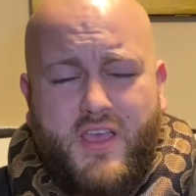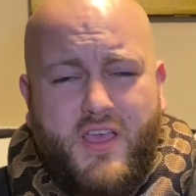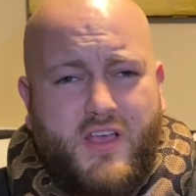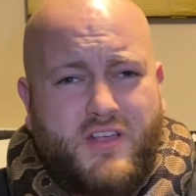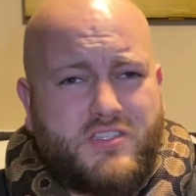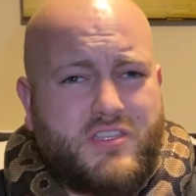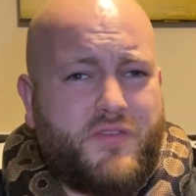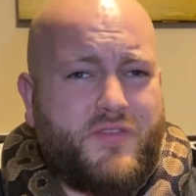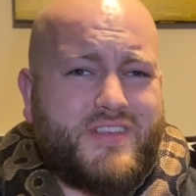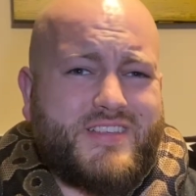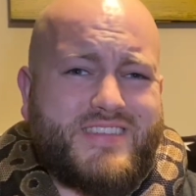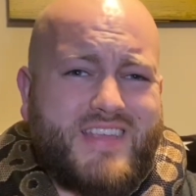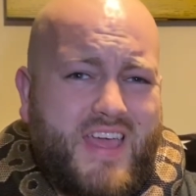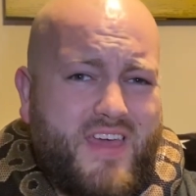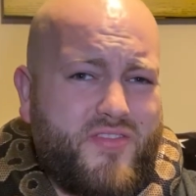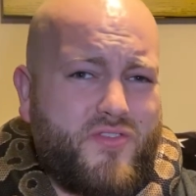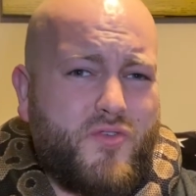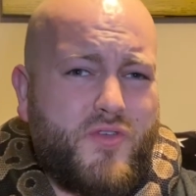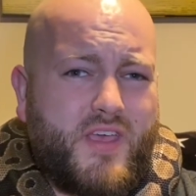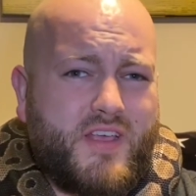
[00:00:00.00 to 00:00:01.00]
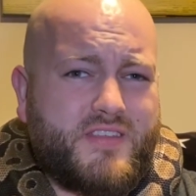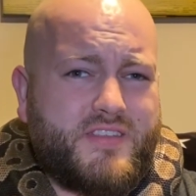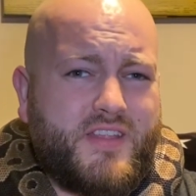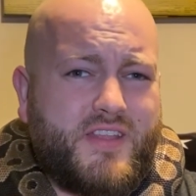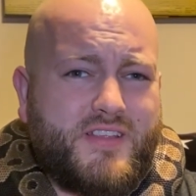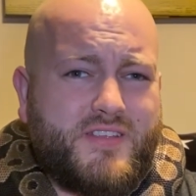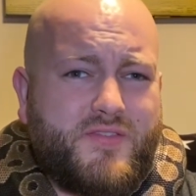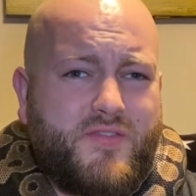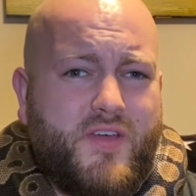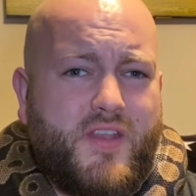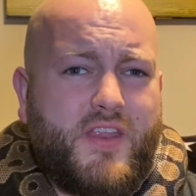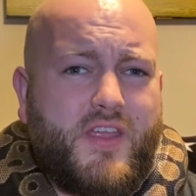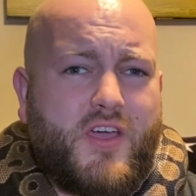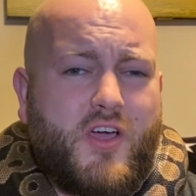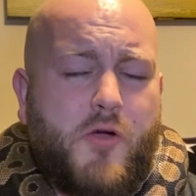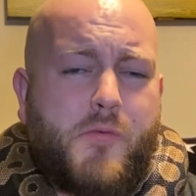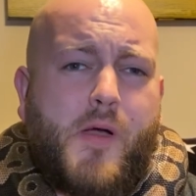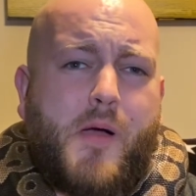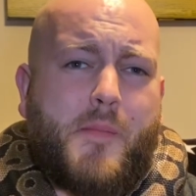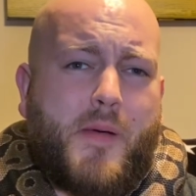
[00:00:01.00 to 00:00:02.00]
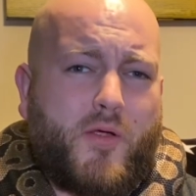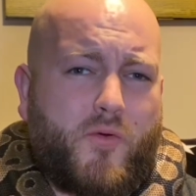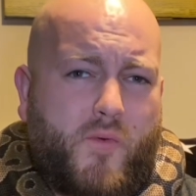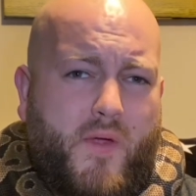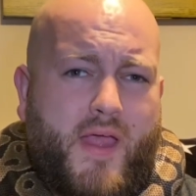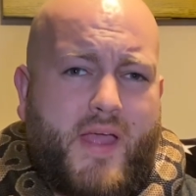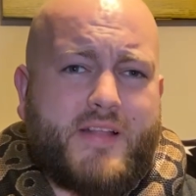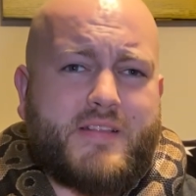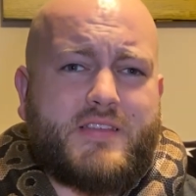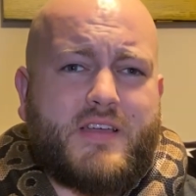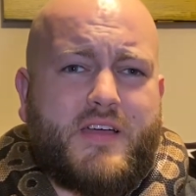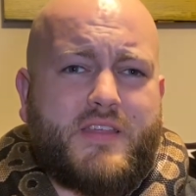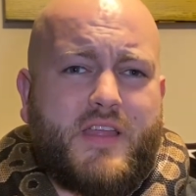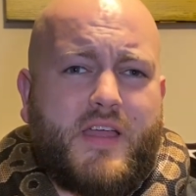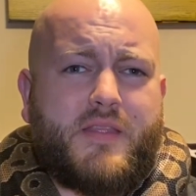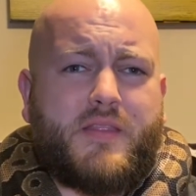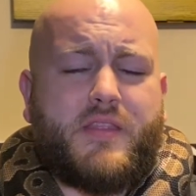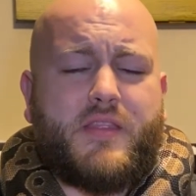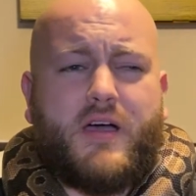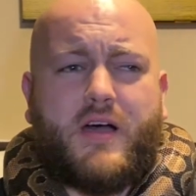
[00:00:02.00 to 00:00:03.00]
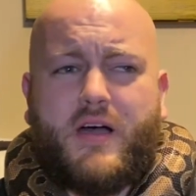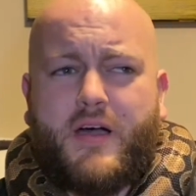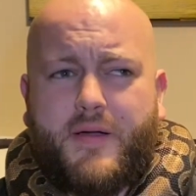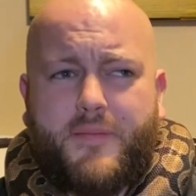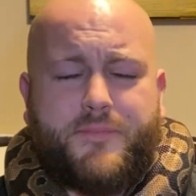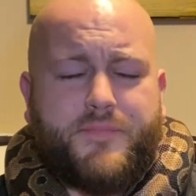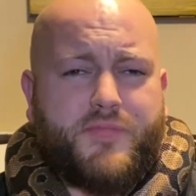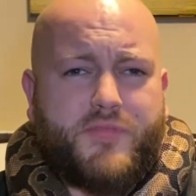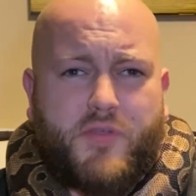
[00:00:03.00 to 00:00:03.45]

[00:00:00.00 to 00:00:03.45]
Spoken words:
So if you sat through yesterday's video about my rant on like the